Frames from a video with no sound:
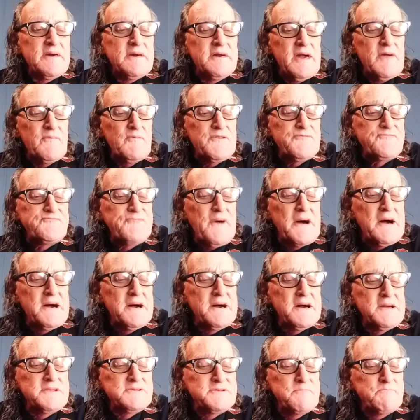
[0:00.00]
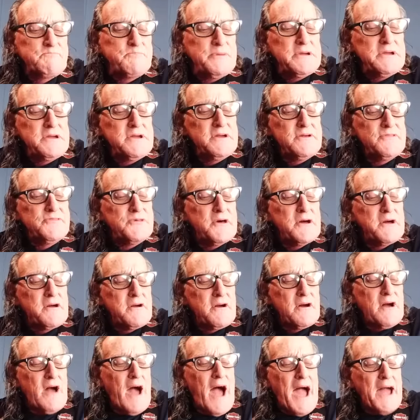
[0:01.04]
It was fun to be
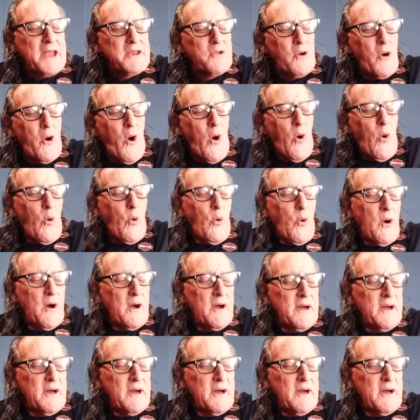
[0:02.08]
there, I know,